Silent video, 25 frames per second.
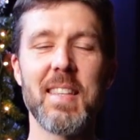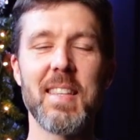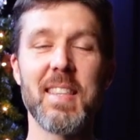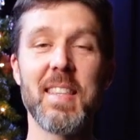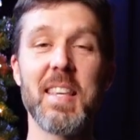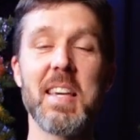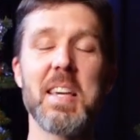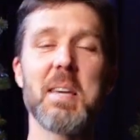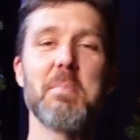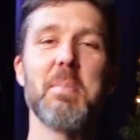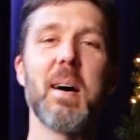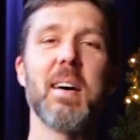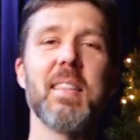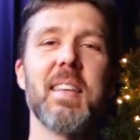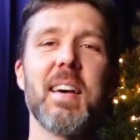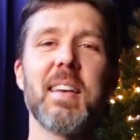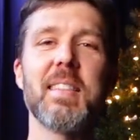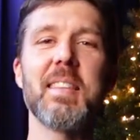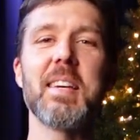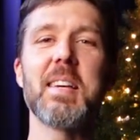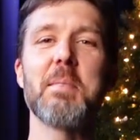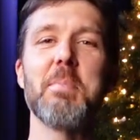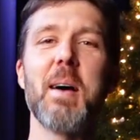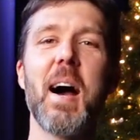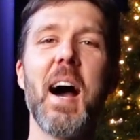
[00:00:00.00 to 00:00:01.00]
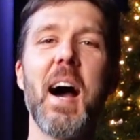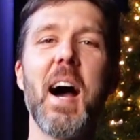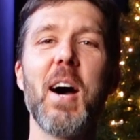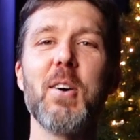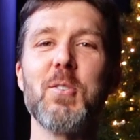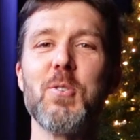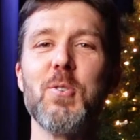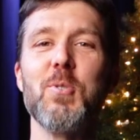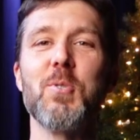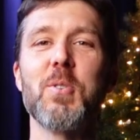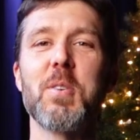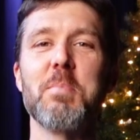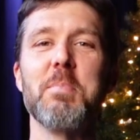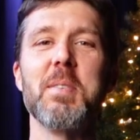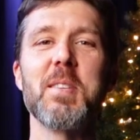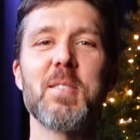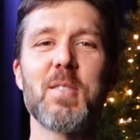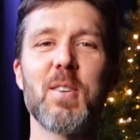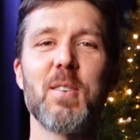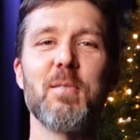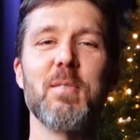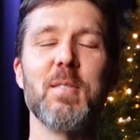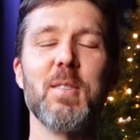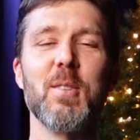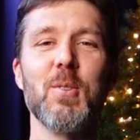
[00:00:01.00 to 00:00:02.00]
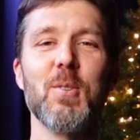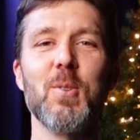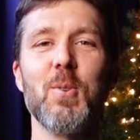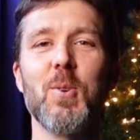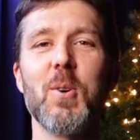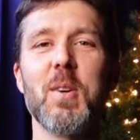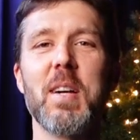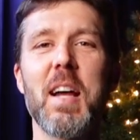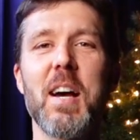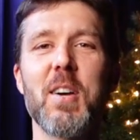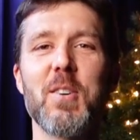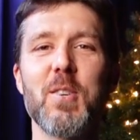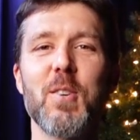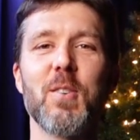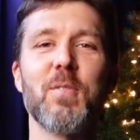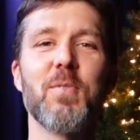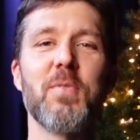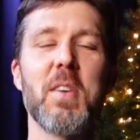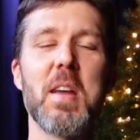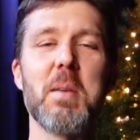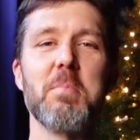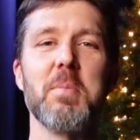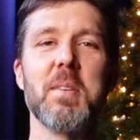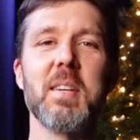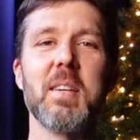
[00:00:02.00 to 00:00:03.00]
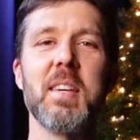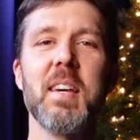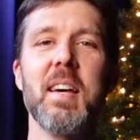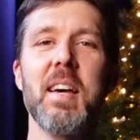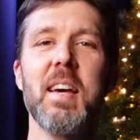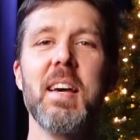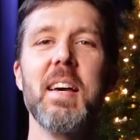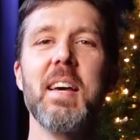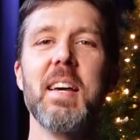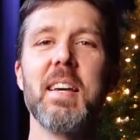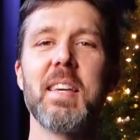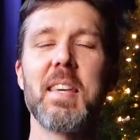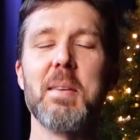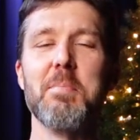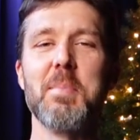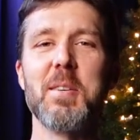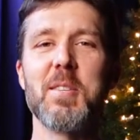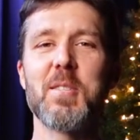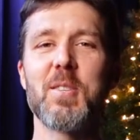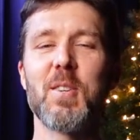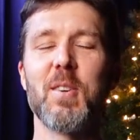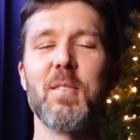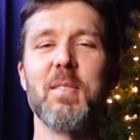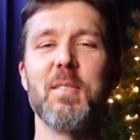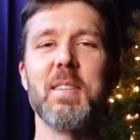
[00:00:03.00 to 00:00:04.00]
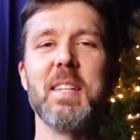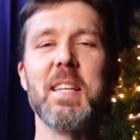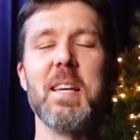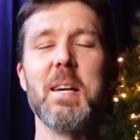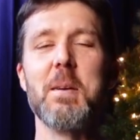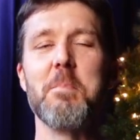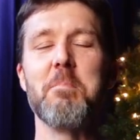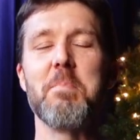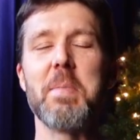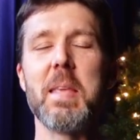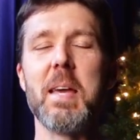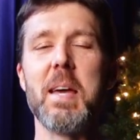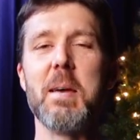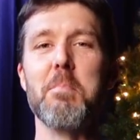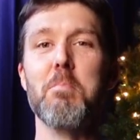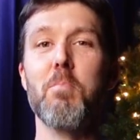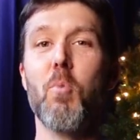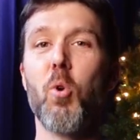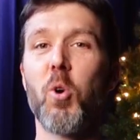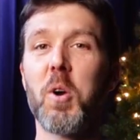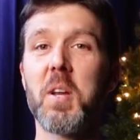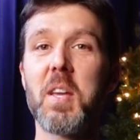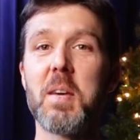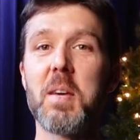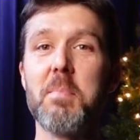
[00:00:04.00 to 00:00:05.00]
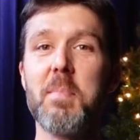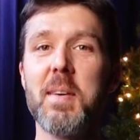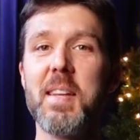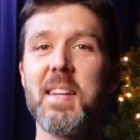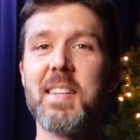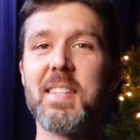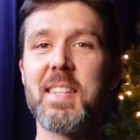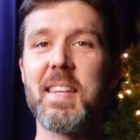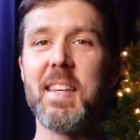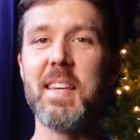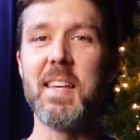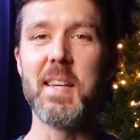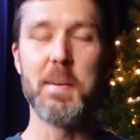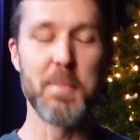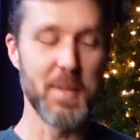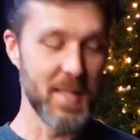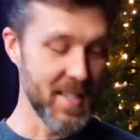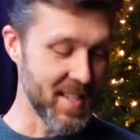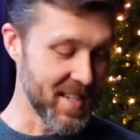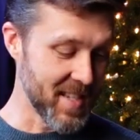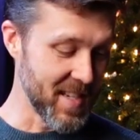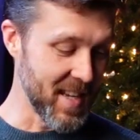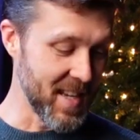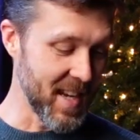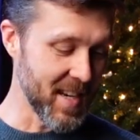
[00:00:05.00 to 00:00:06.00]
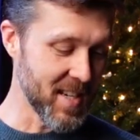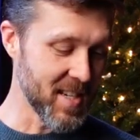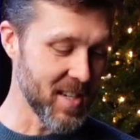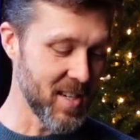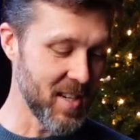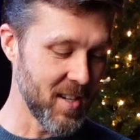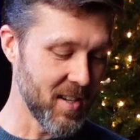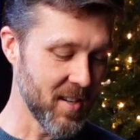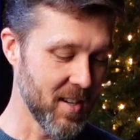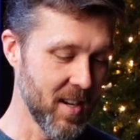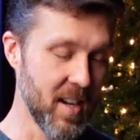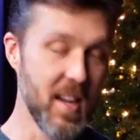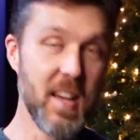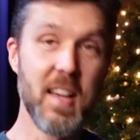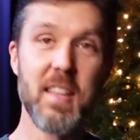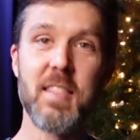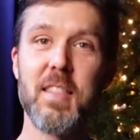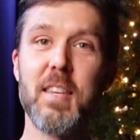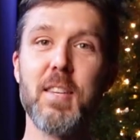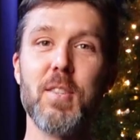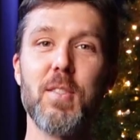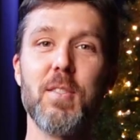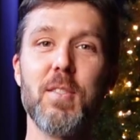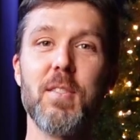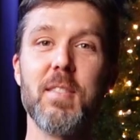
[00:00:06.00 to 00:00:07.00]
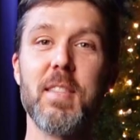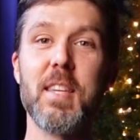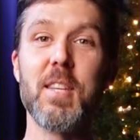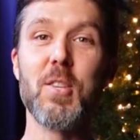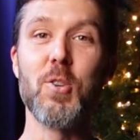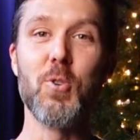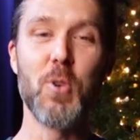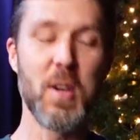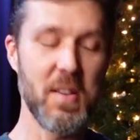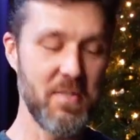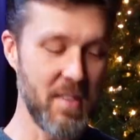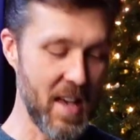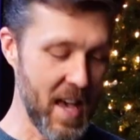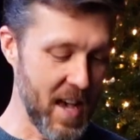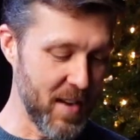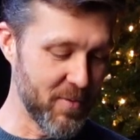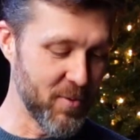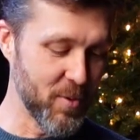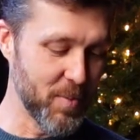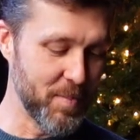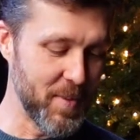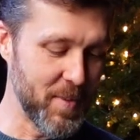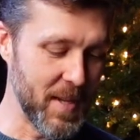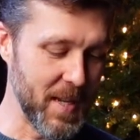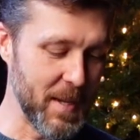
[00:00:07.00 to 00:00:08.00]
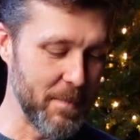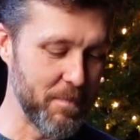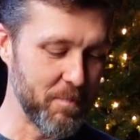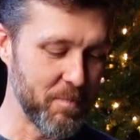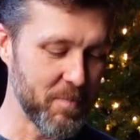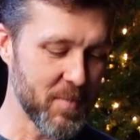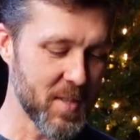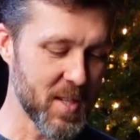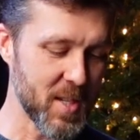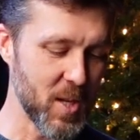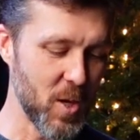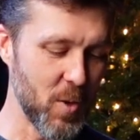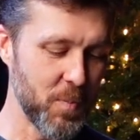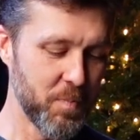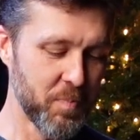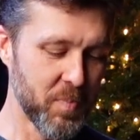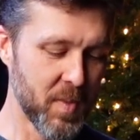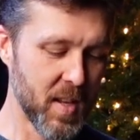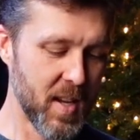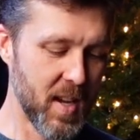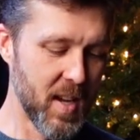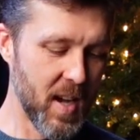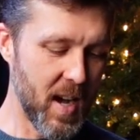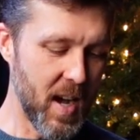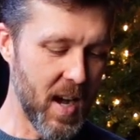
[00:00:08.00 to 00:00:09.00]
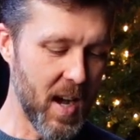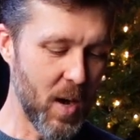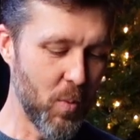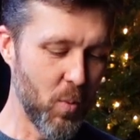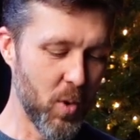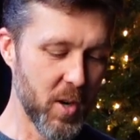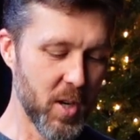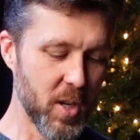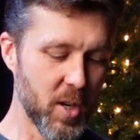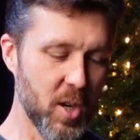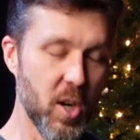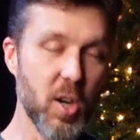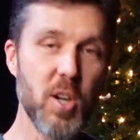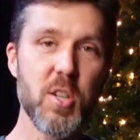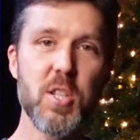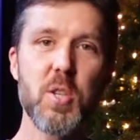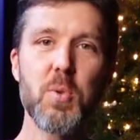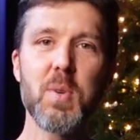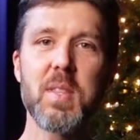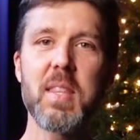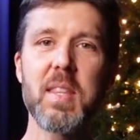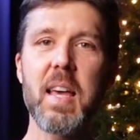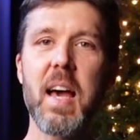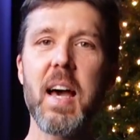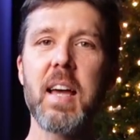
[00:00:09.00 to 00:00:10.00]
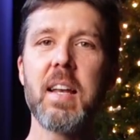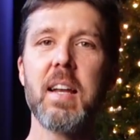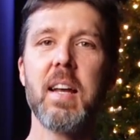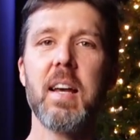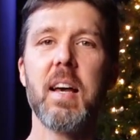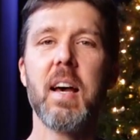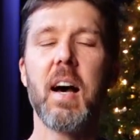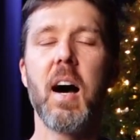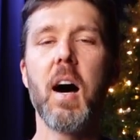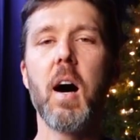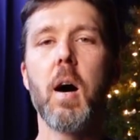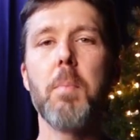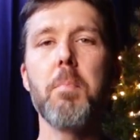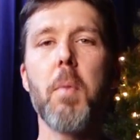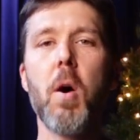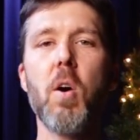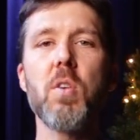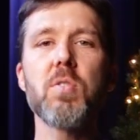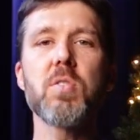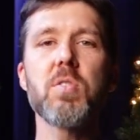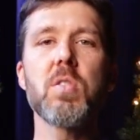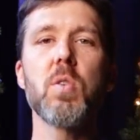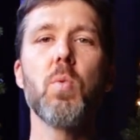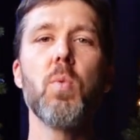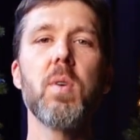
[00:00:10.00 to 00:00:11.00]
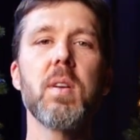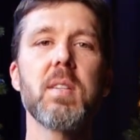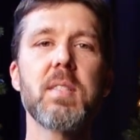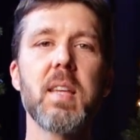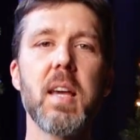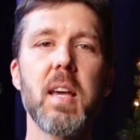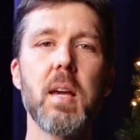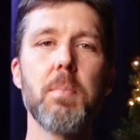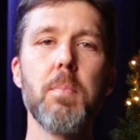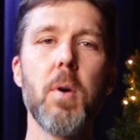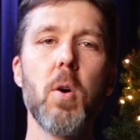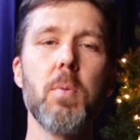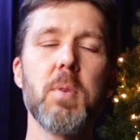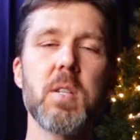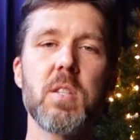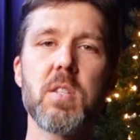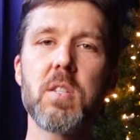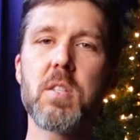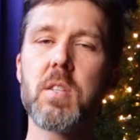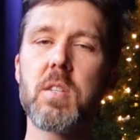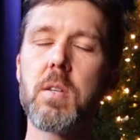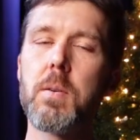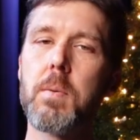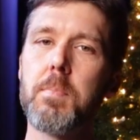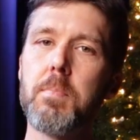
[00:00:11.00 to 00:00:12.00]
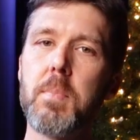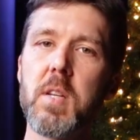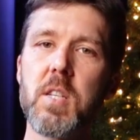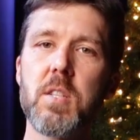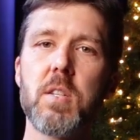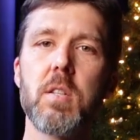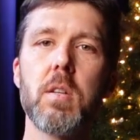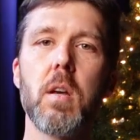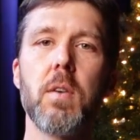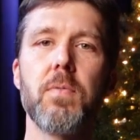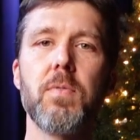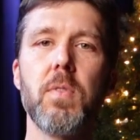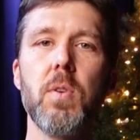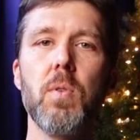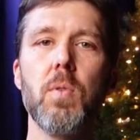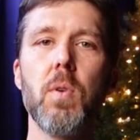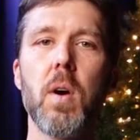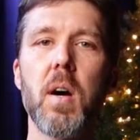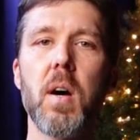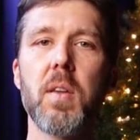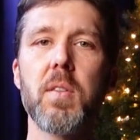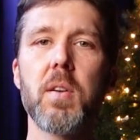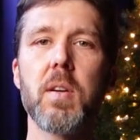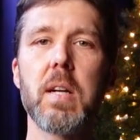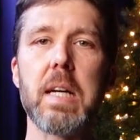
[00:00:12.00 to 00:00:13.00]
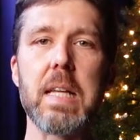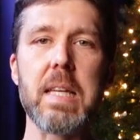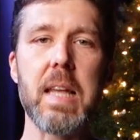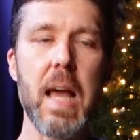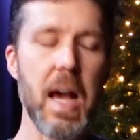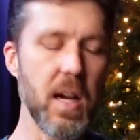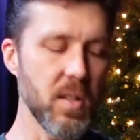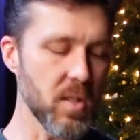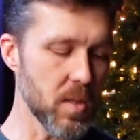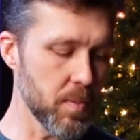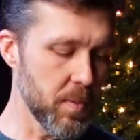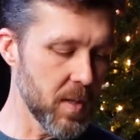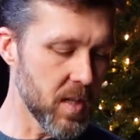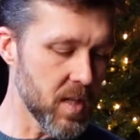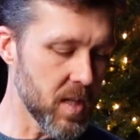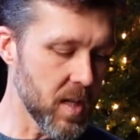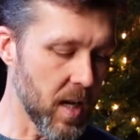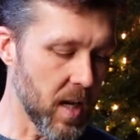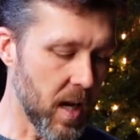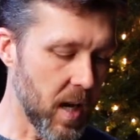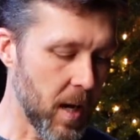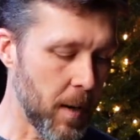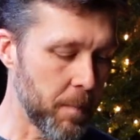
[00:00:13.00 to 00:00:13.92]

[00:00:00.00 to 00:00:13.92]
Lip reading: think about that. Think about how you can be serving the Lord, how your family can be serving him and more committed to him in this next year than you have ever been. So want to encourage you with that. Also want to take a moment just to mention a few other announcements.